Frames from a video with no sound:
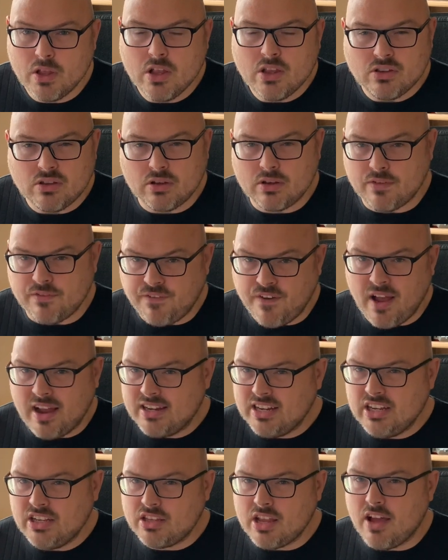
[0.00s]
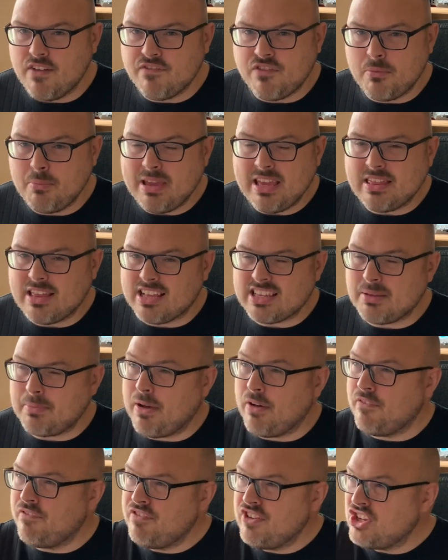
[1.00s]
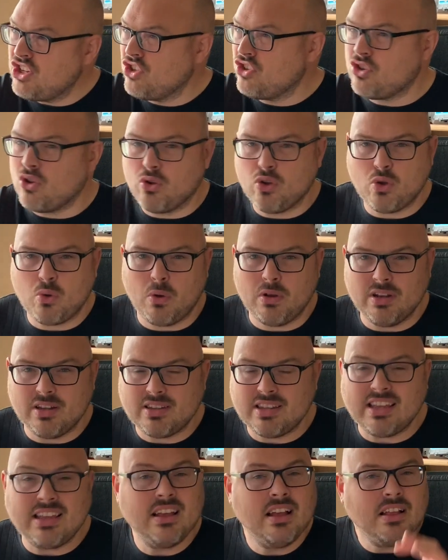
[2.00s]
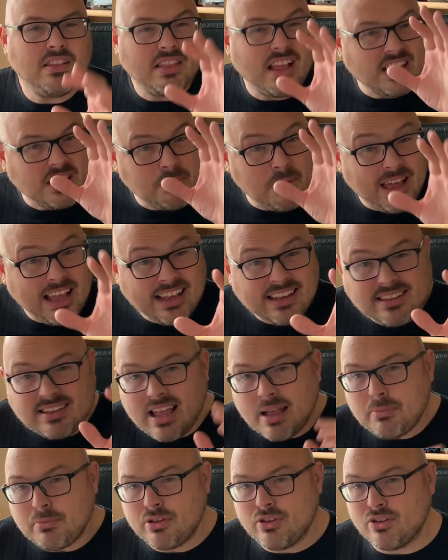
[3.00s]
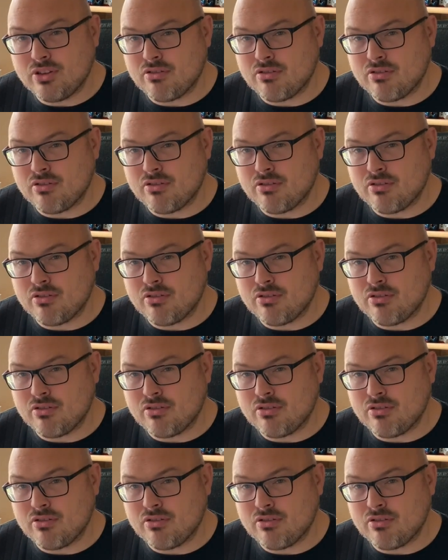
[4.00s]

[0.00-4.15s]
So defining done for me, that's about visions on quality, that's about acceptance